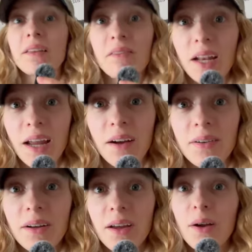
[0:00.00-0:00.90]
the
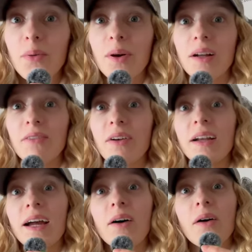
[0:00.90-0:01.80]
video. We're going to
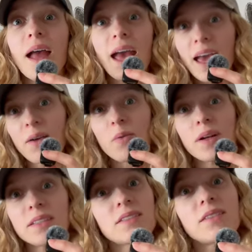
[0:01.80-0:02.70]
find out, A, what
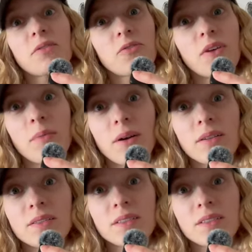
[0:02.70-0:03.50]
is Freebird's